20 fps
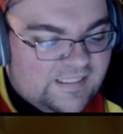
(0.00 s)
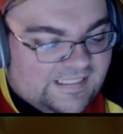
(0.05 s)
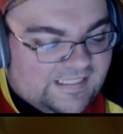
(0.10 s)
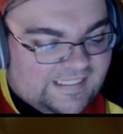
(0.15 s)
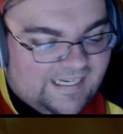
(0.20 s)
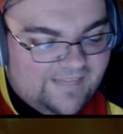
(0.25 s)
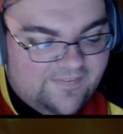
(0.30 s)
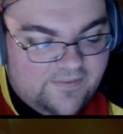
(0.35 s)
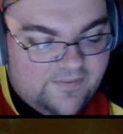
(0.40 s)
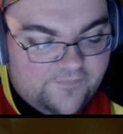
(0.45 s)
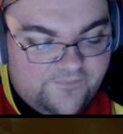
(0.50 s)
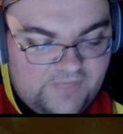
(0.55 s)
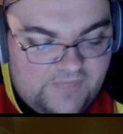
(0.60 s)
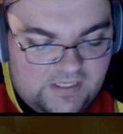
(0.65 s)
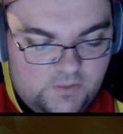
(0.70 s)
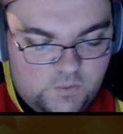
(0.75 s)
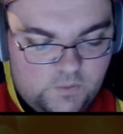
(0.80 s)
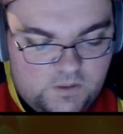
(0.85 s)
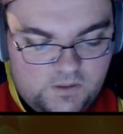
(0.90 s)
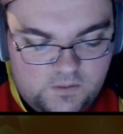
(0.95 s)
And then the
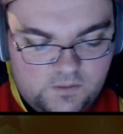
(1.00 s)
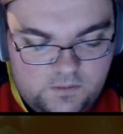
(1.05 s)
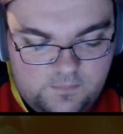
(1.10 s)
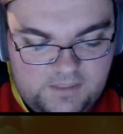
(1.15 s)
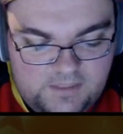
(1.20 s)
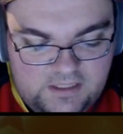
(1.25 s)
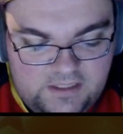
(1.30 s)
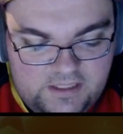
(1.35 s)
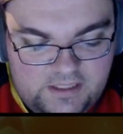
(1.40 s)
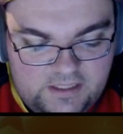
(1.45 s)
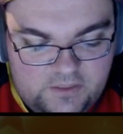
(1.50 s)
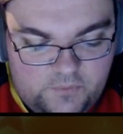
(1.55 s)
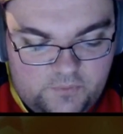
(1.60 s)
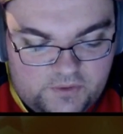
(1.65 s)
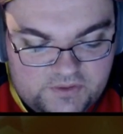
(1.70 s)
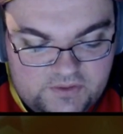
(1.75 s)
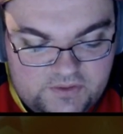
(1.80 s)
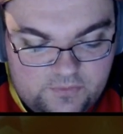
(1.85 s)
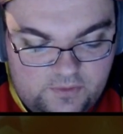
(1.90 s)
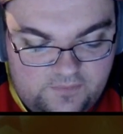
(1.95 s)
final card in the main deck
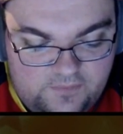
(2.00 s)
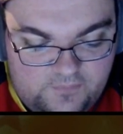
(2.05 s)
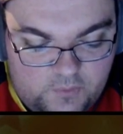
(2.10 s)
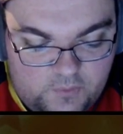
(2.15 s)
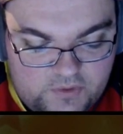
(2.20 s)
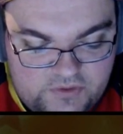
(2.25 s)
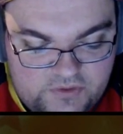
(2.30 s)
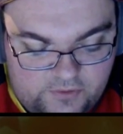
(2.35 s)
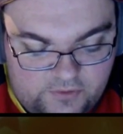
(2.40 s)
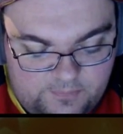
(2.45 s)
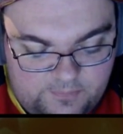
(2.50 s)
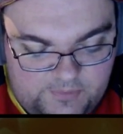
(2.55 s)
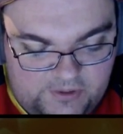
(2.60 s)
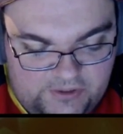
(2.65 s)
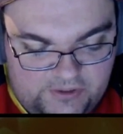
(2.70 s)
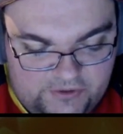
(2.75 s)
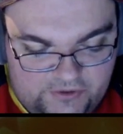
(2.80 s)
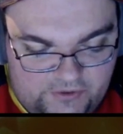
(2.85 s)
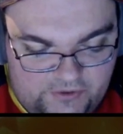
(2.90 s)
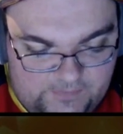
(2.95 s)
was 3 4-star ball
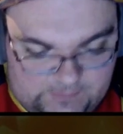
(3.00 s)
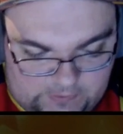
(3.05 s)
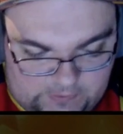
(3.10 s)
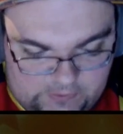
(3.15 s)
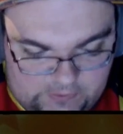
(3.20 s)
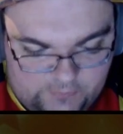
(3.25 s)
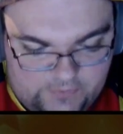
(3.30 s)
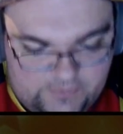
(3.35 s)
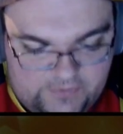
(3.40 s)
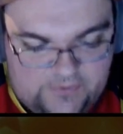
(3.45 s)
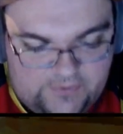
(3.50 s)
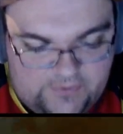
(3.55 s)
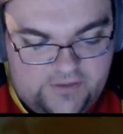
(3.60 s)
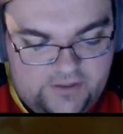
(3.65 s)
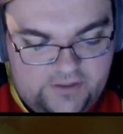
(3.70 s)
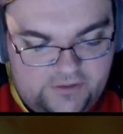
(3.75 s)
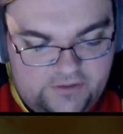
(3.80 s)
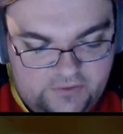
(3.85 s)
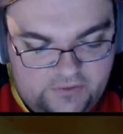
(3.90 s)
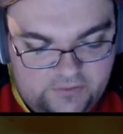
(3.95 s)
to go along with our Kid
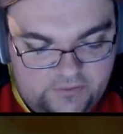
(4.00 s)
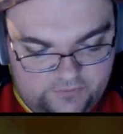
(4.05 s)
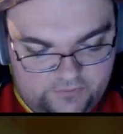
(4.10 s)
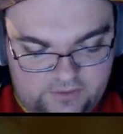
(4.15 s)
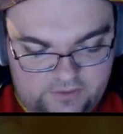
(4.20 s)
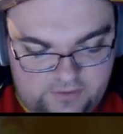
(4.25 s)
Coup.